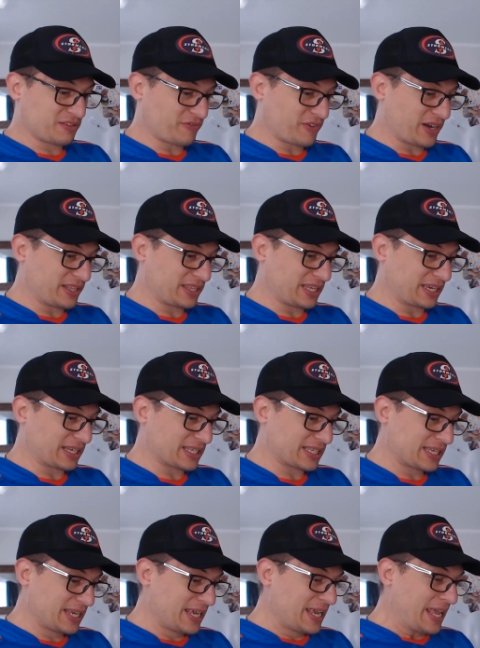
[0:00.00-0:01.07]
to find
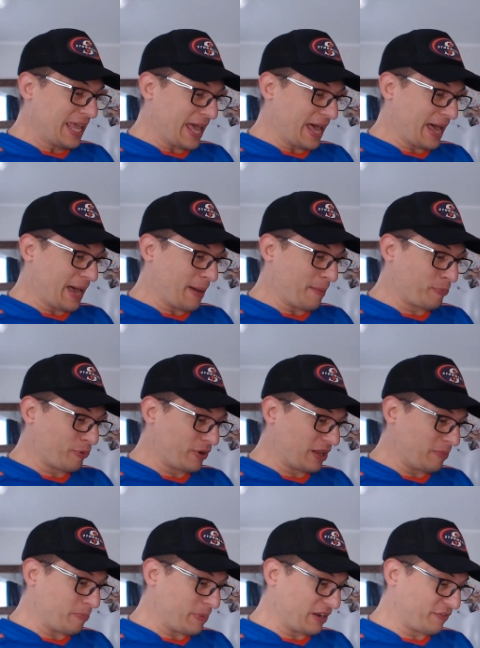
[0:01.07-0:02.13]
things
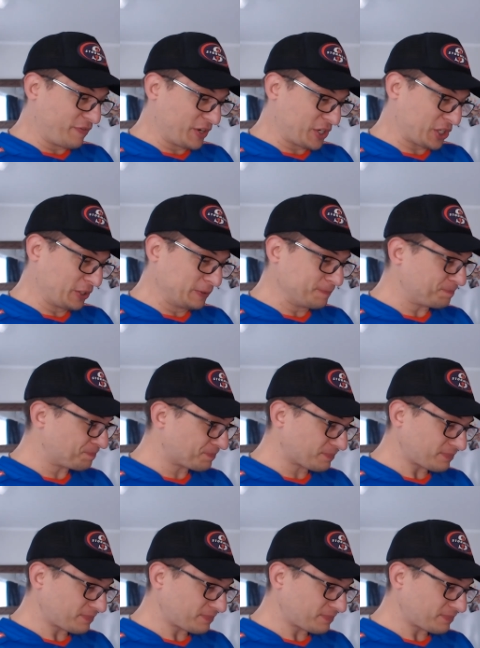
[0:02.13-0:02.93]
pretty beneficial.